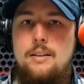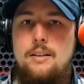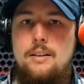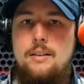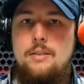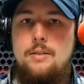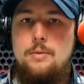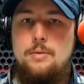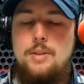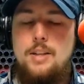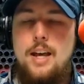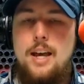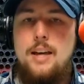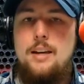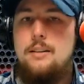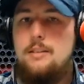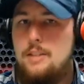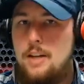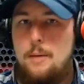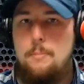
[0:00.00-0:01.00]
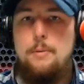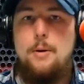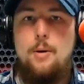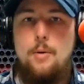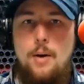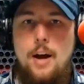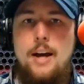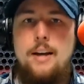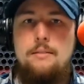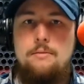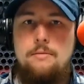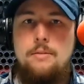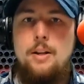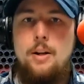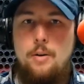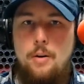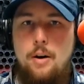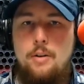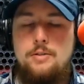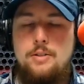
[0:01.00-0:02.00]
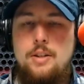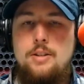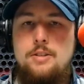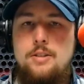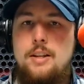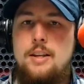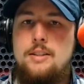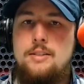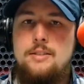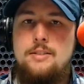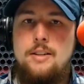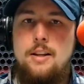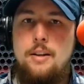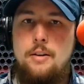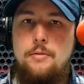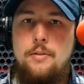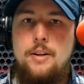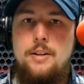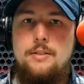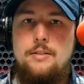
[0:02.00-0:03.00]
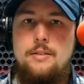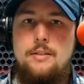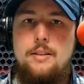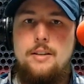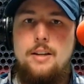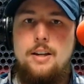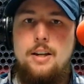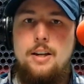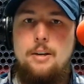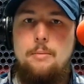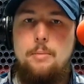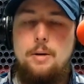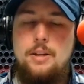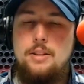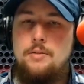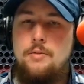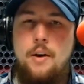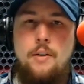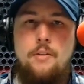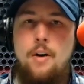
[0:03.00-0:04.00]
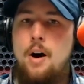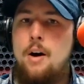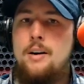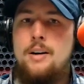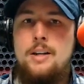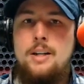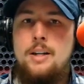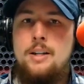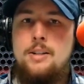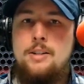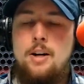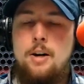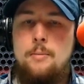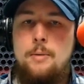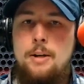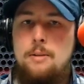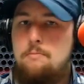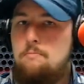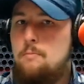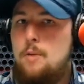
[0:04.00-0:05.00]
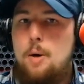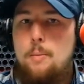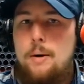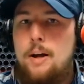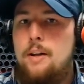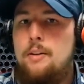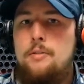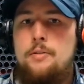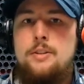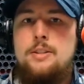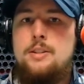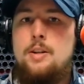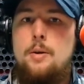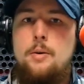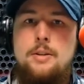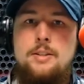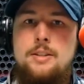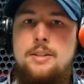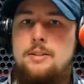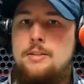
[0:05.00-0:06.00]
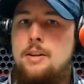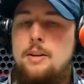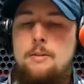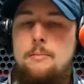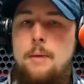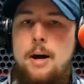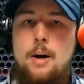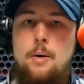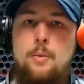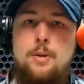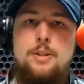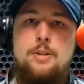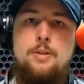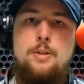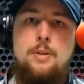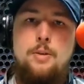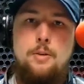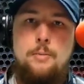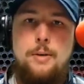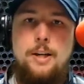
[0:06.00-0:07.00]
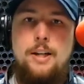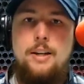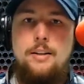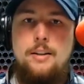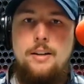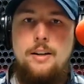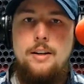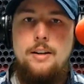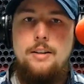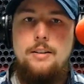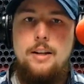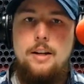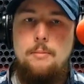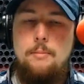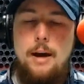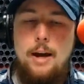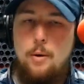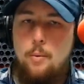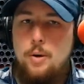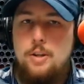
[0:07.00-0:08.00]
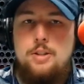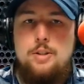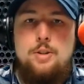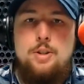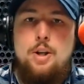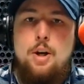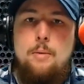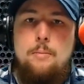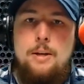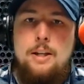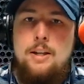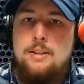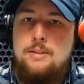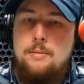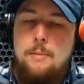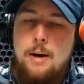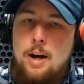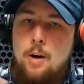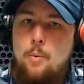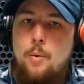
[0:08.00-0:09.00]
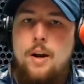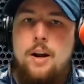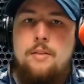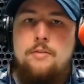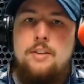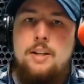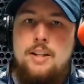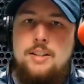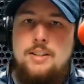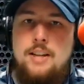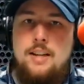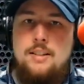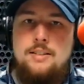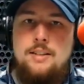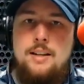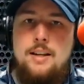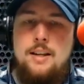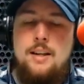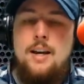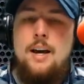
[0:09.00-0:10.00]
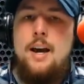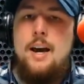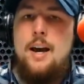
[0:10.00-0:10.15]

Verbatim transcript: to say yep you're right there are such things as elephants because if i've already determined nope elephants don't exist doesn't matter what you do to me doesn't matter what you show me doesn't matter what evidence i see